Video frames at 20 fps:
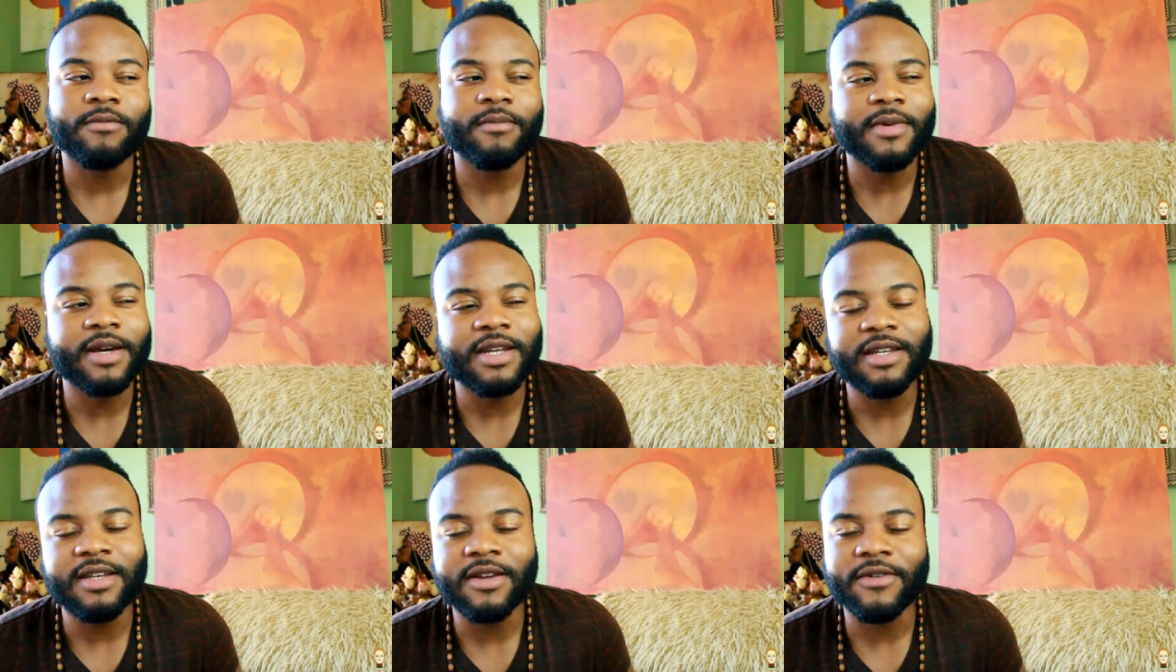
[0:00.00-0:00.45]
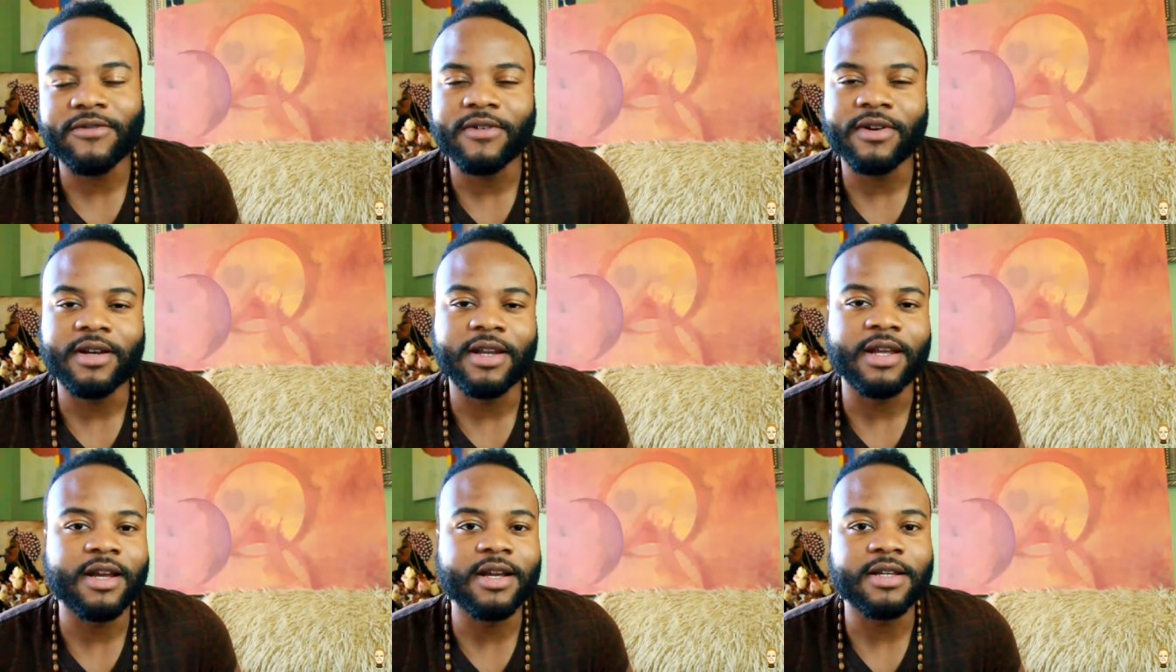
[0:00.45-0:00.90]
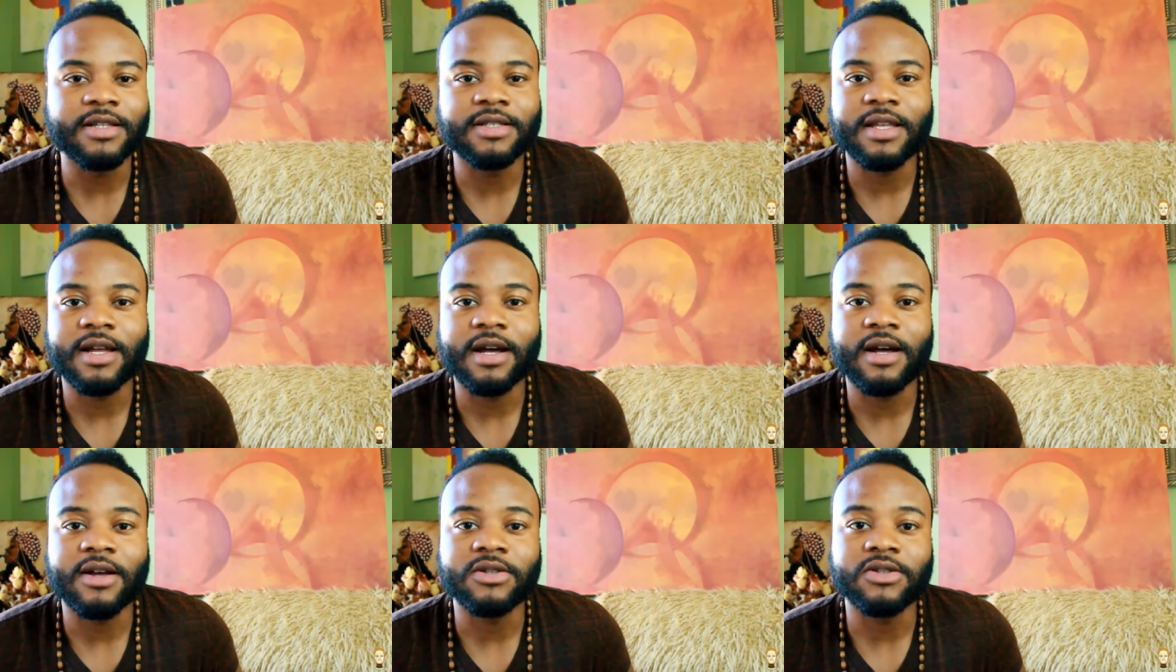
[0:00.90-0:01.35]
many different
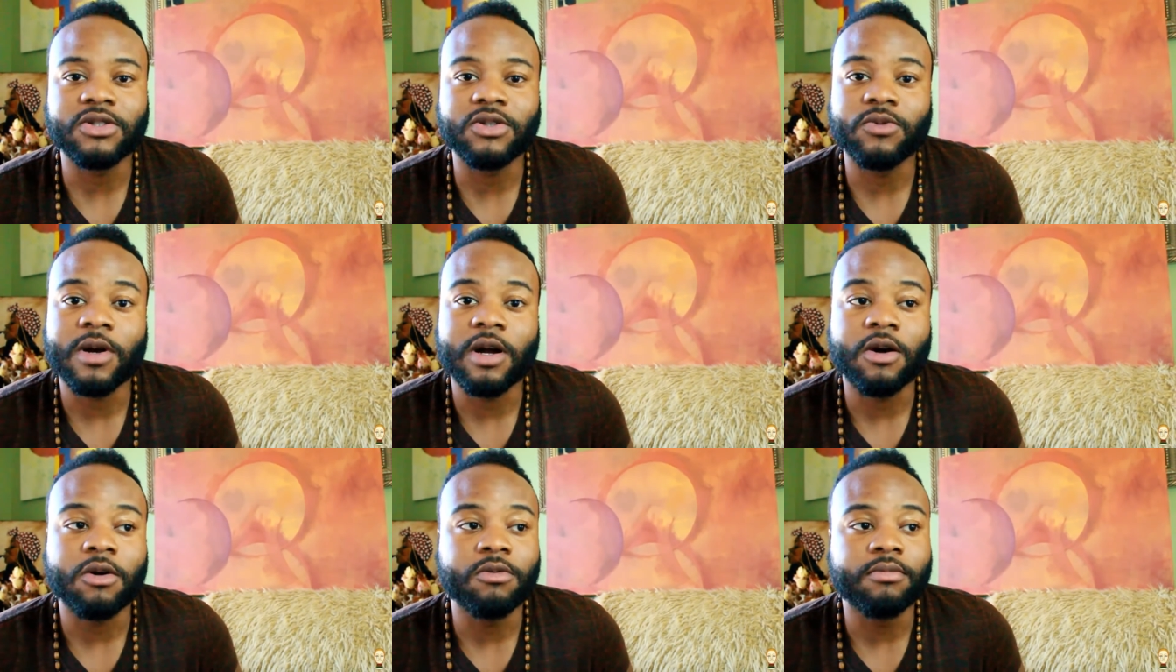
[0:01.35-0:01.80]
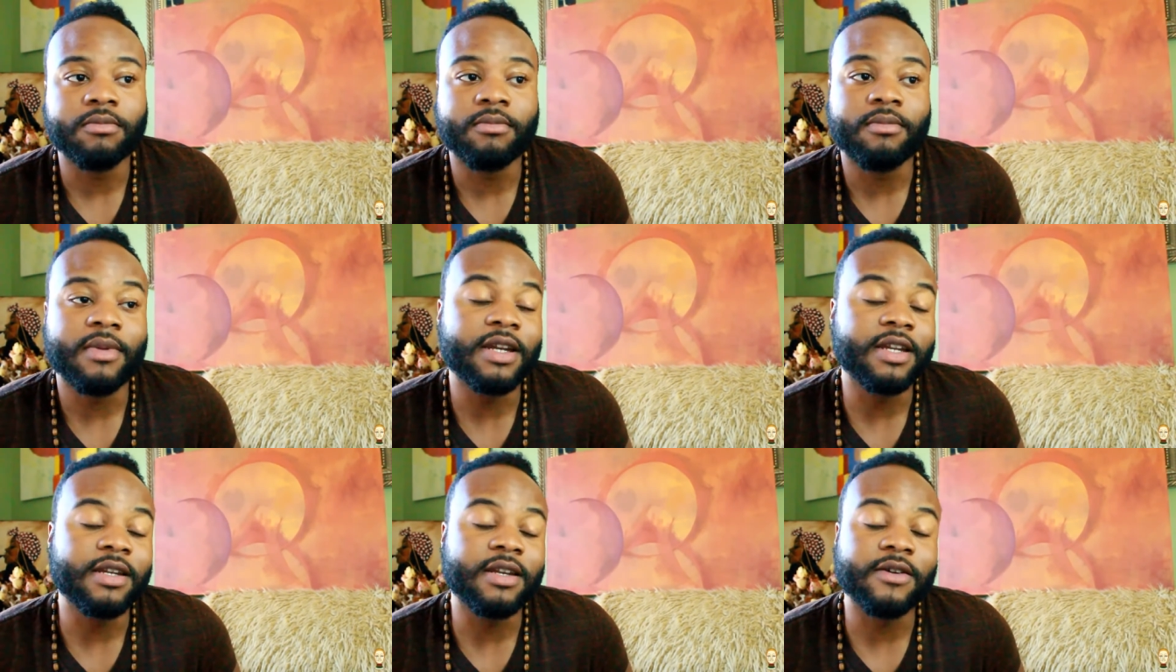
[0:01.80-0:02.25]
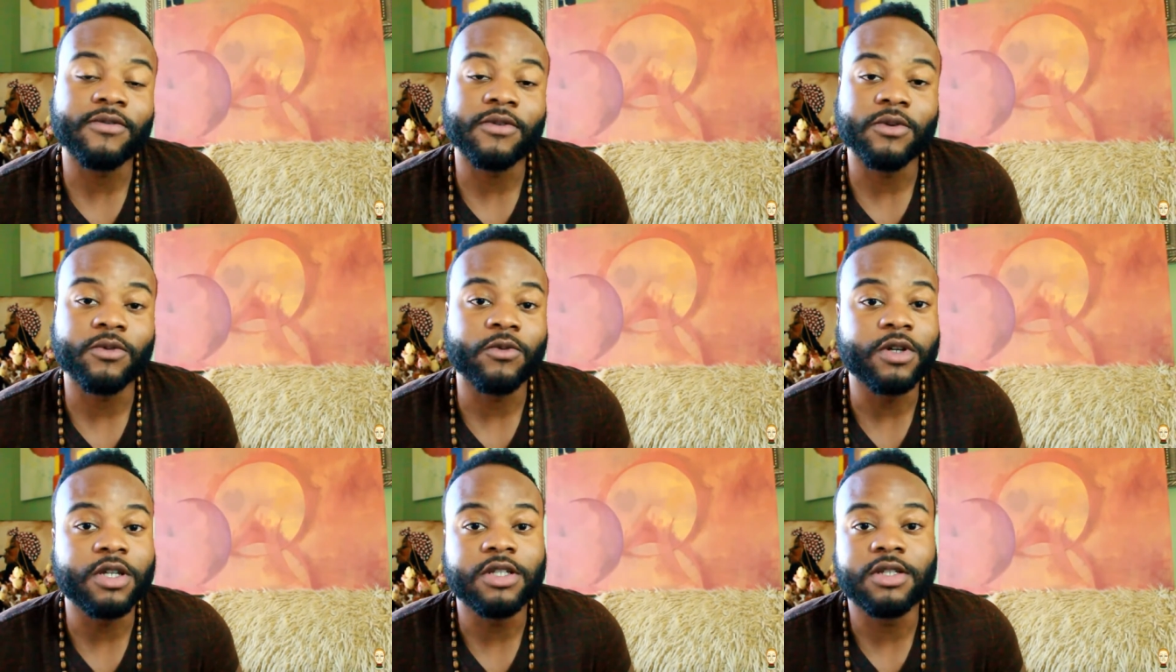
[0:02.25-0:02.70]
hairstyles throughout many
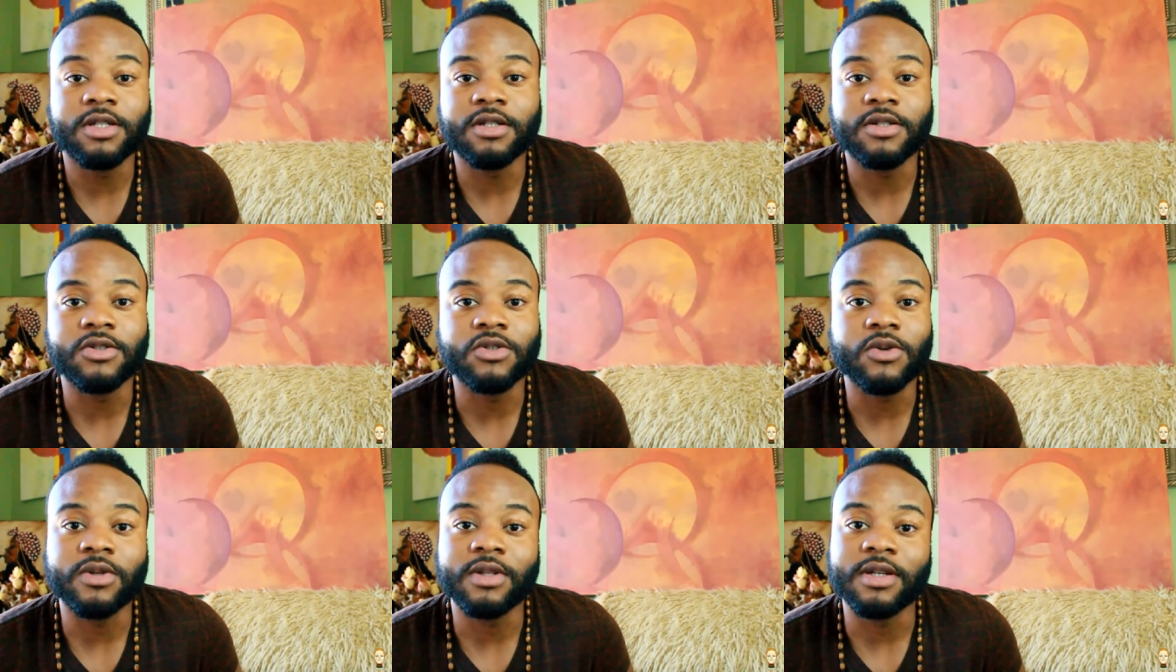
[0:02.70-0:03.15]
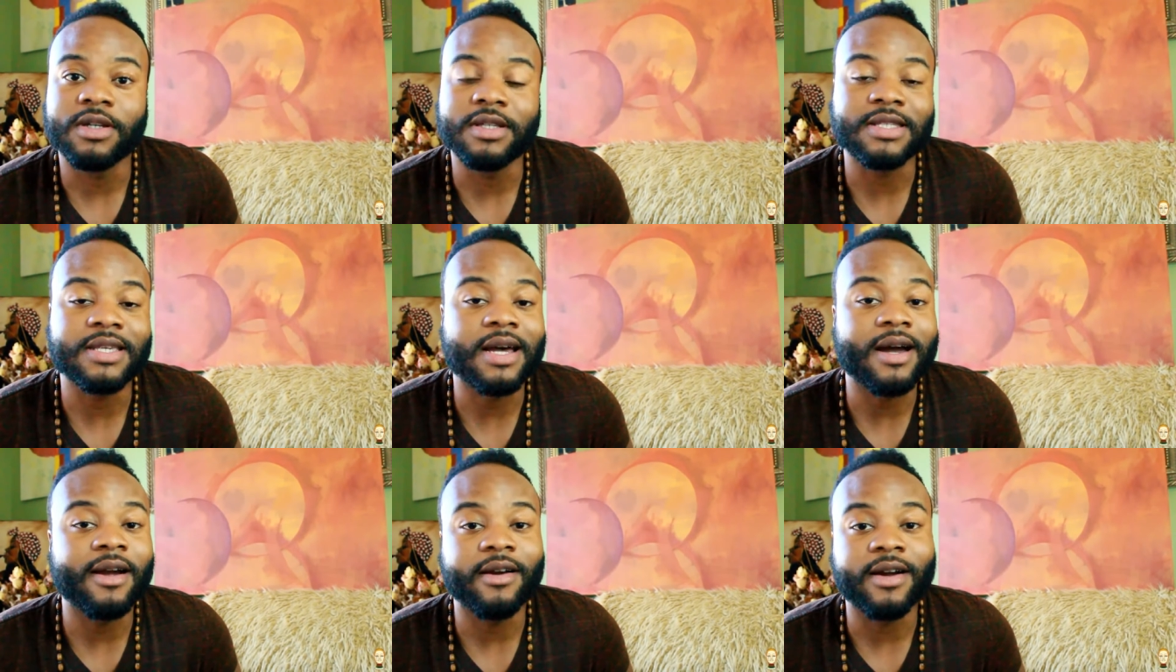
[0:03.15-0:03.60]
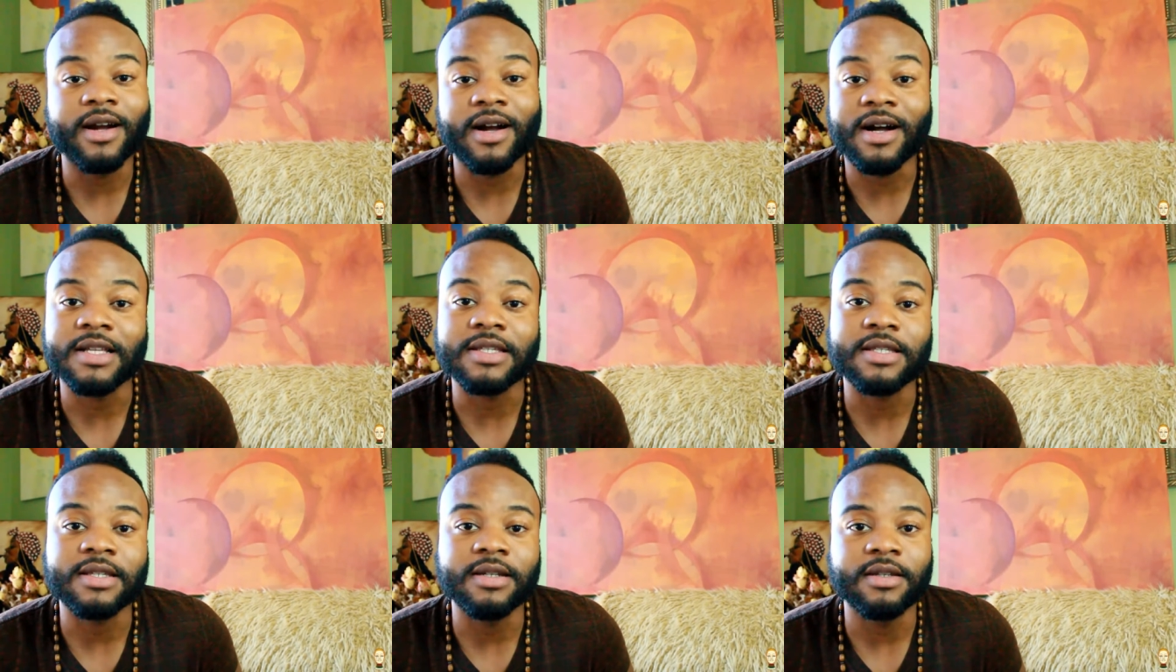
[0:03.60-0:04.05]
different regions on the entire
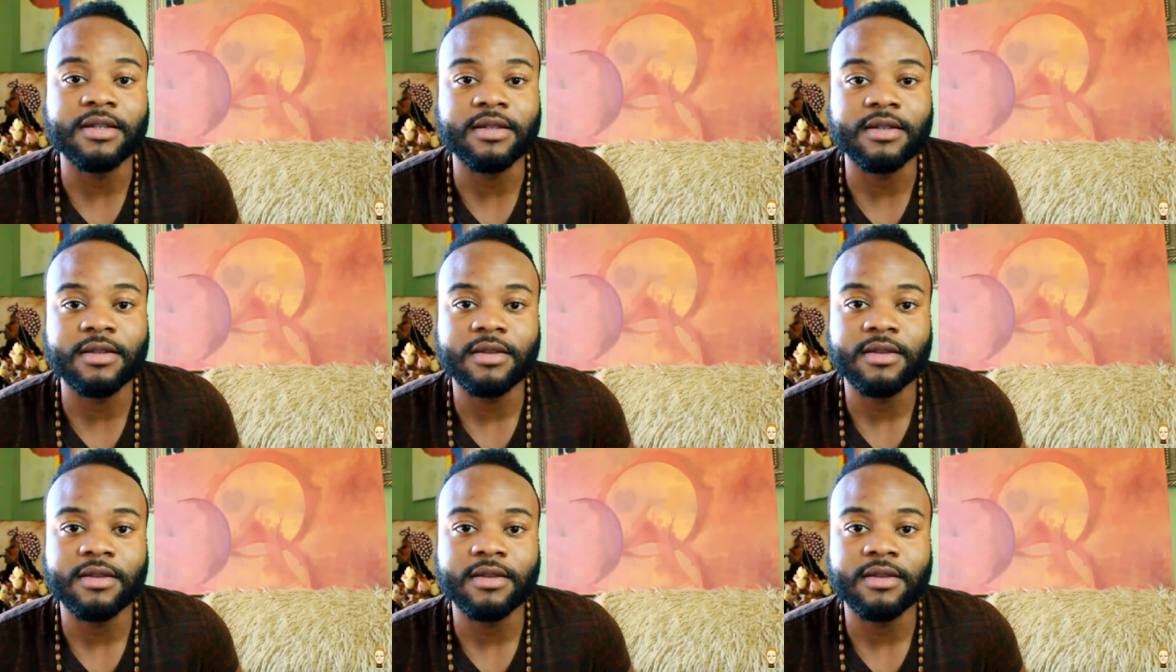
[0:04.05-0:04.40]
continent.